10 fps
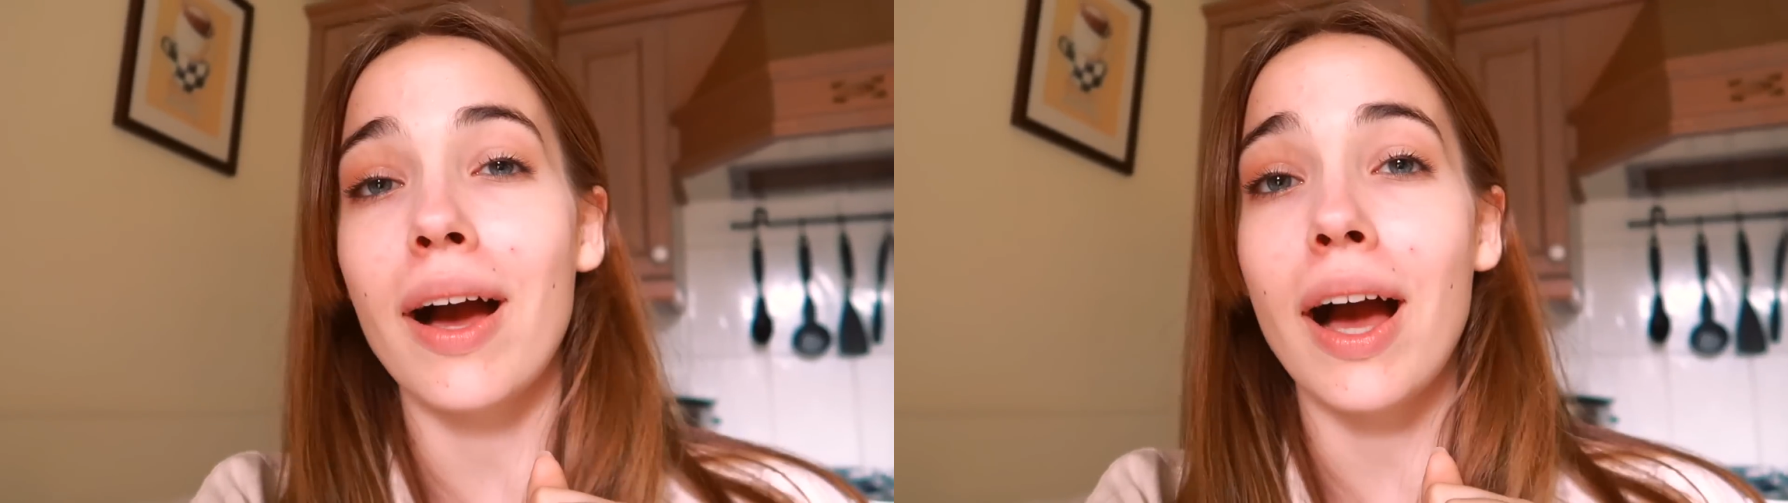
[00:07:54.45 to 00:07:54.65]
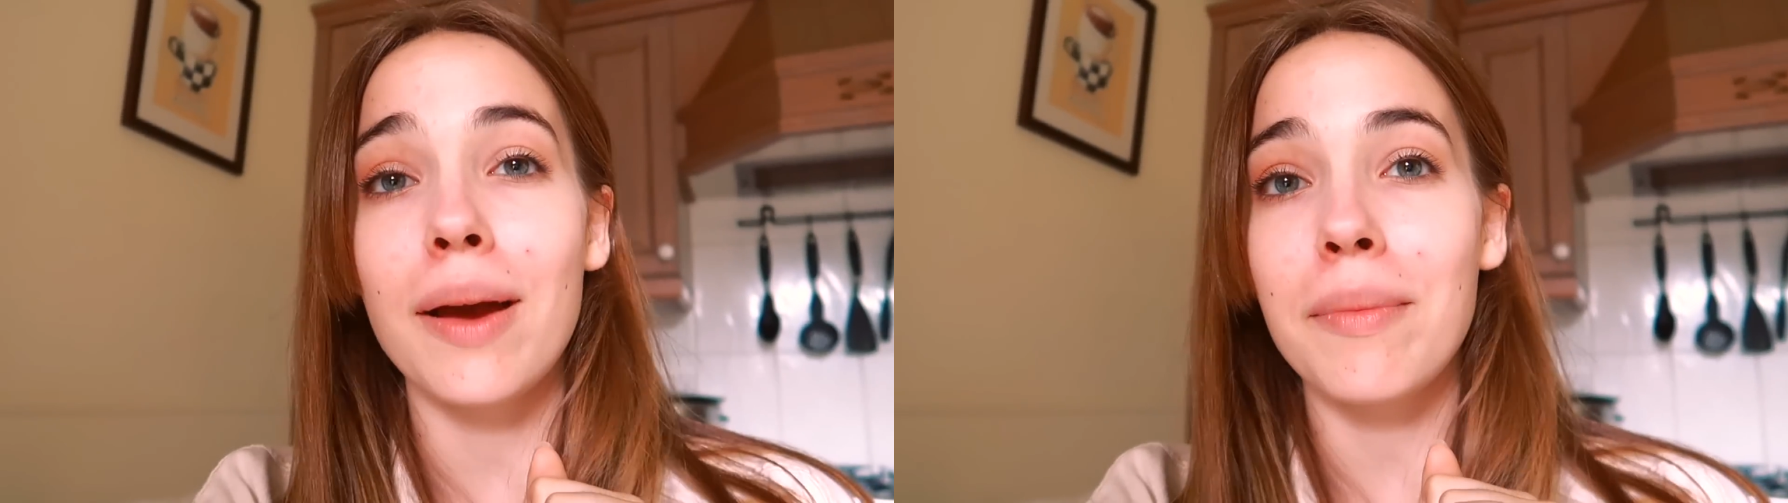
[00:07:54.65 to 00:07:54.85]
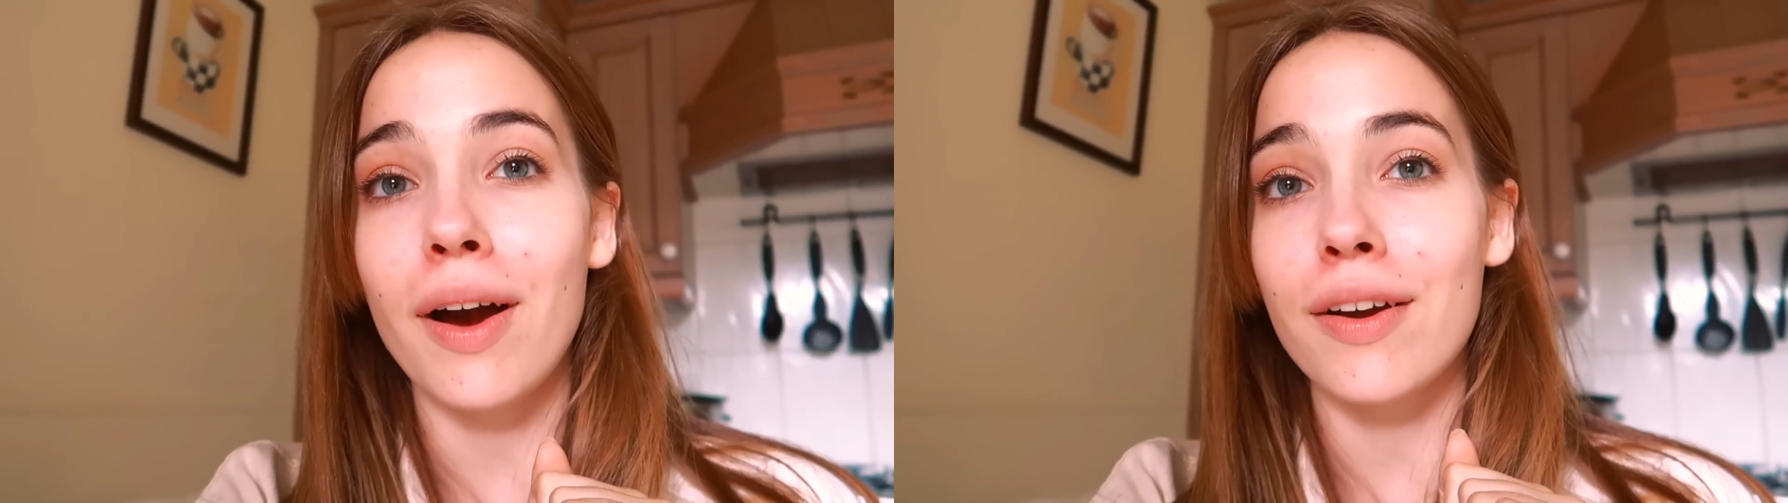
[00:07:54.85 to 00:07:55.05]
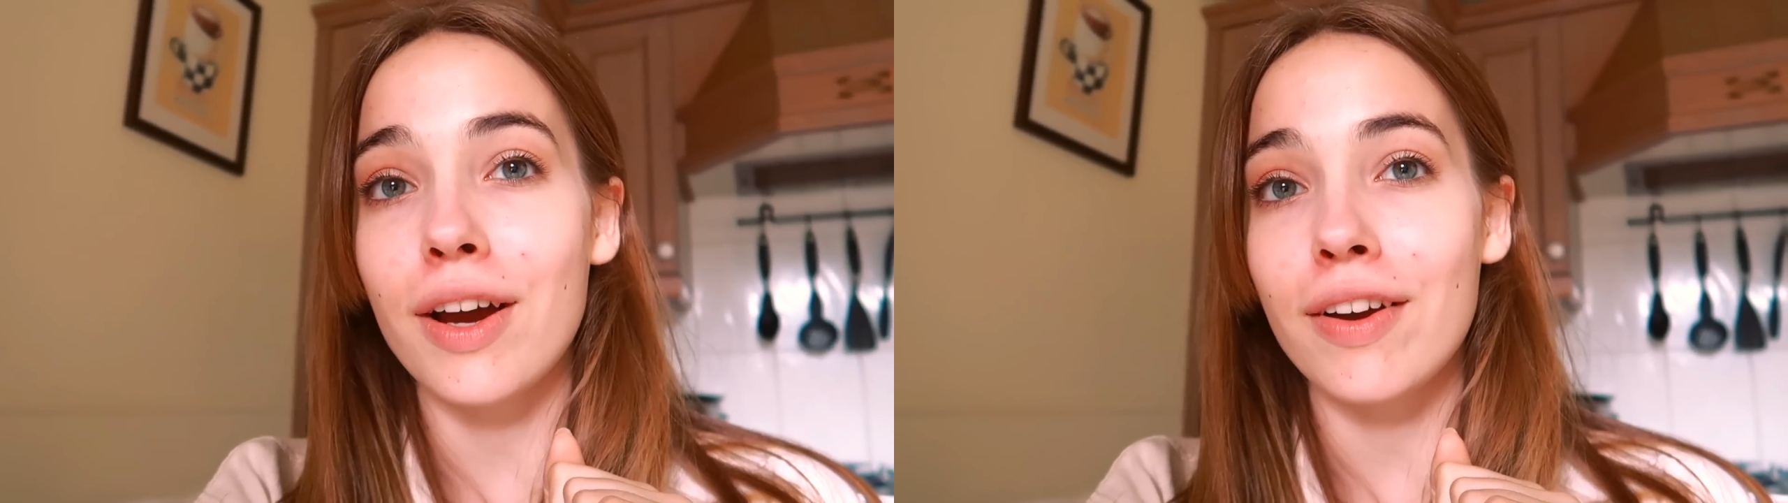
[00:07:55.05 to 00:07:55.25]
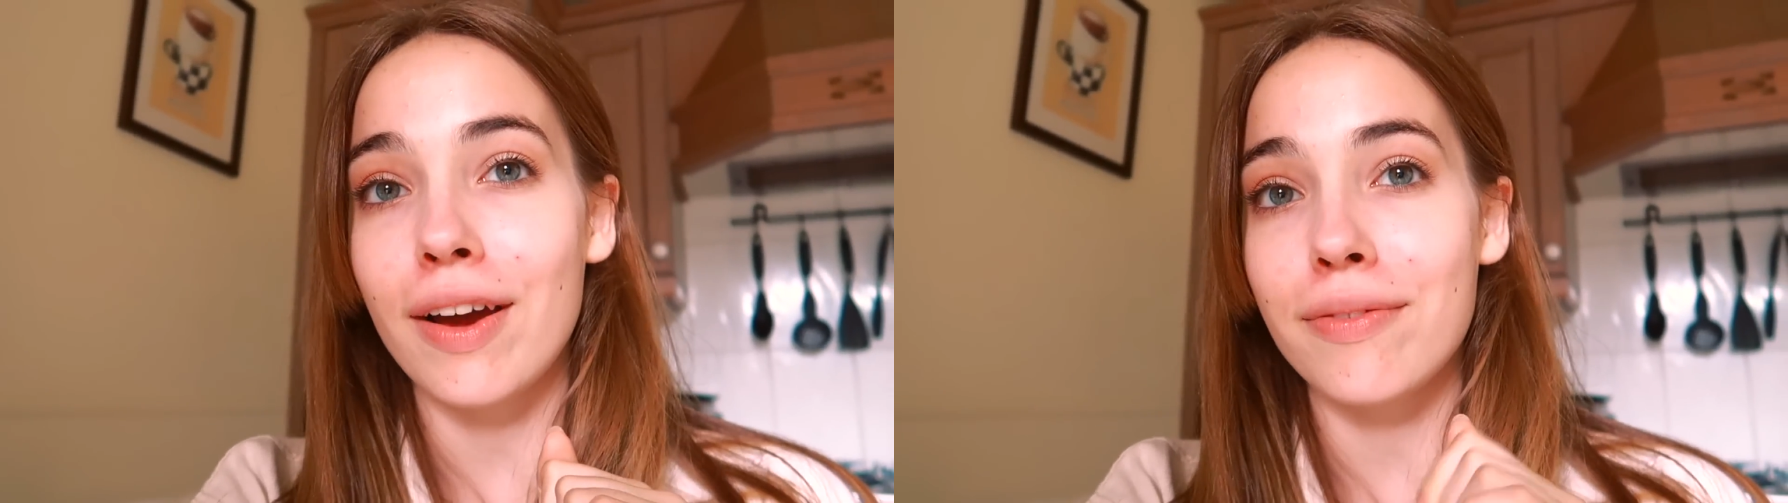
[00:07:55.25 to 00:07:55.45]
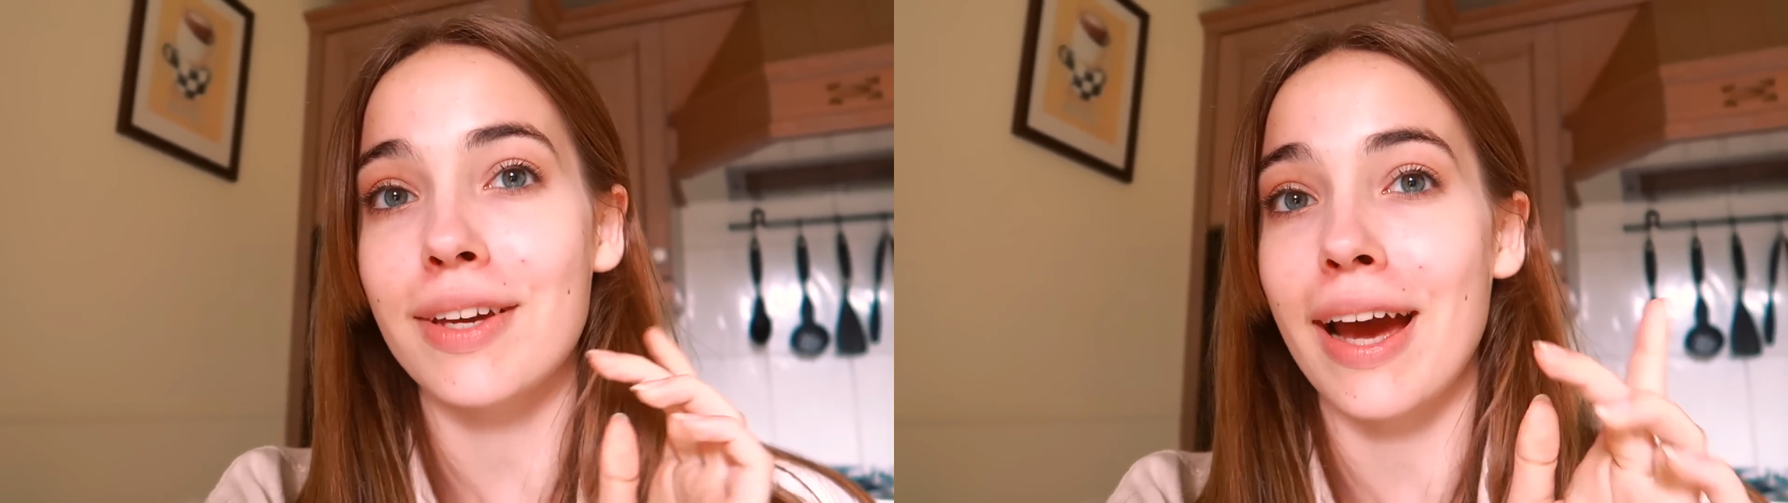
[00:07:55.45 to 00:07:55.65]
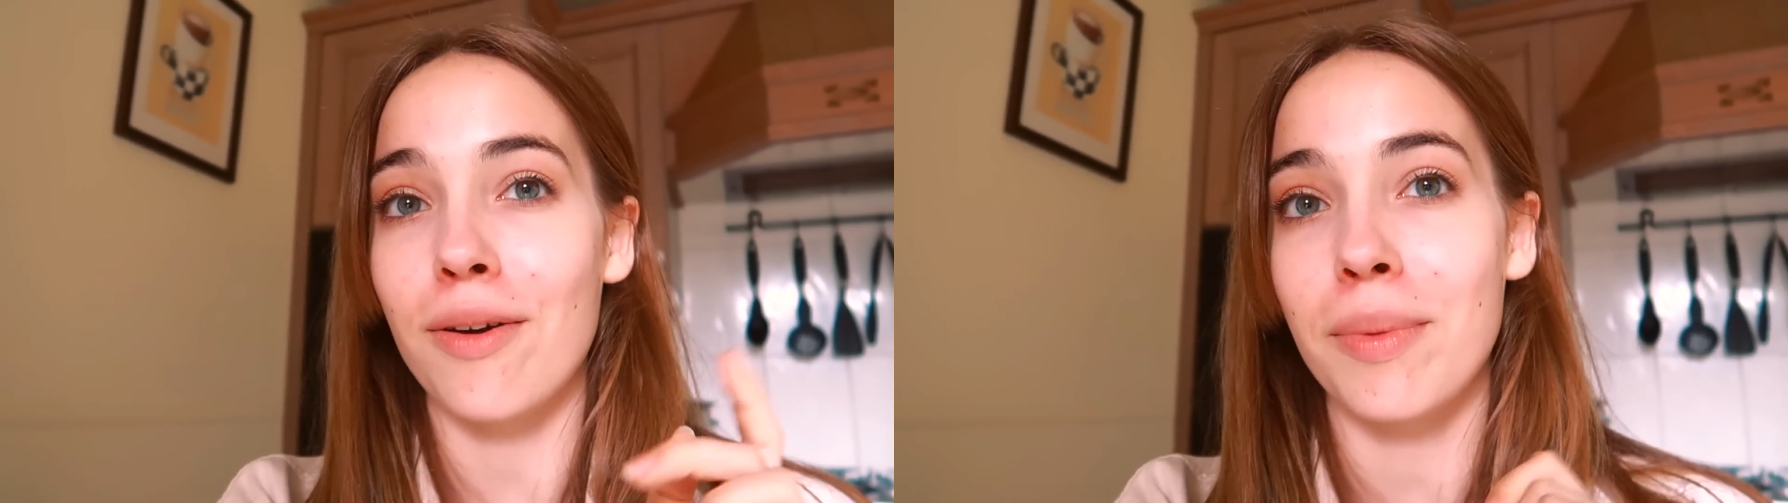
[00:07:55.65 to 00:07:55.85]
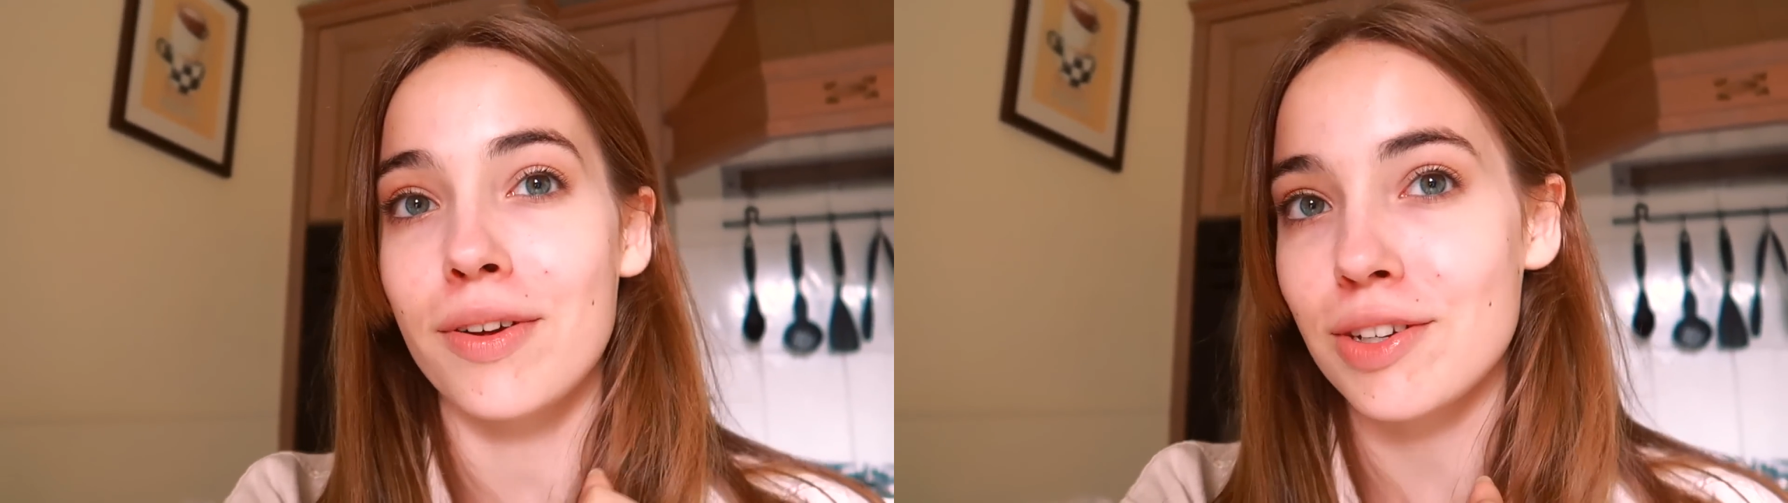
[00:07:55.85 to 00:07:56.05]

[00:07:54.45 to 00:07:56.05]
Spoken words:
I currently have the caramel